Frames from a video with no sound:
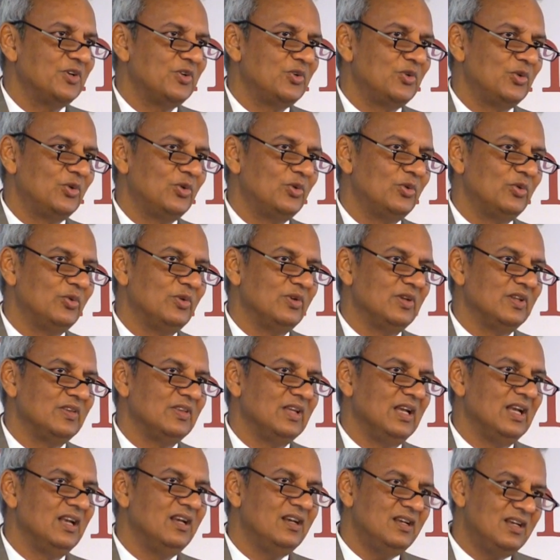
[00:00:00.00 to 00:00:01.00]
to
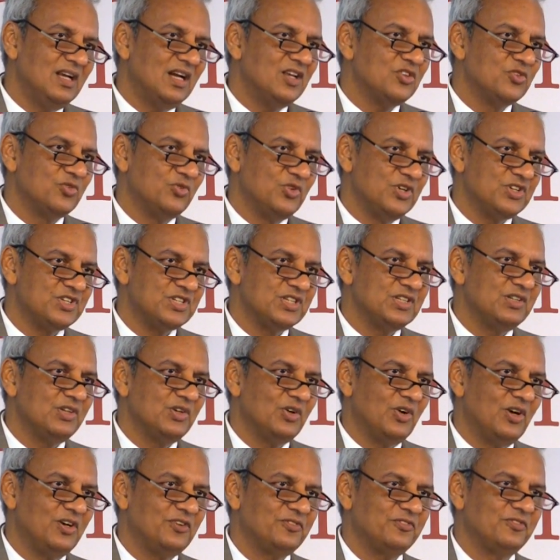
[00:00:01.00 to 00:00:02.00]
India's
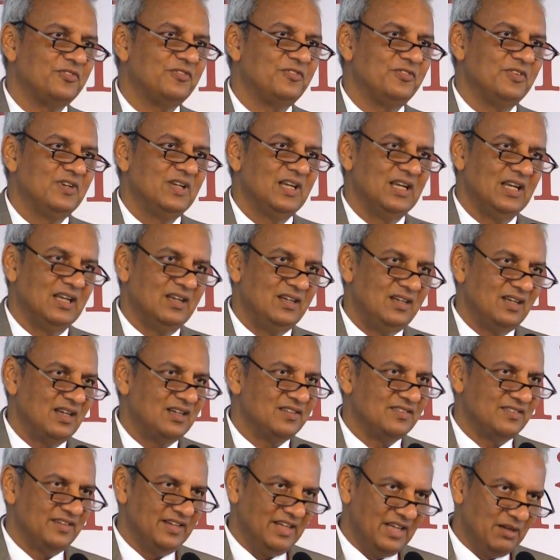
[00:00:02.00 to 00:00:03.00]
vision of
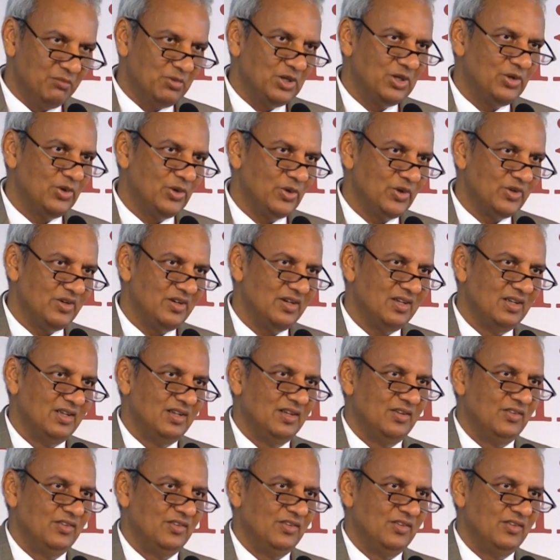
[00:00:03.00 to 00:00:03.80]
India's neighborhood.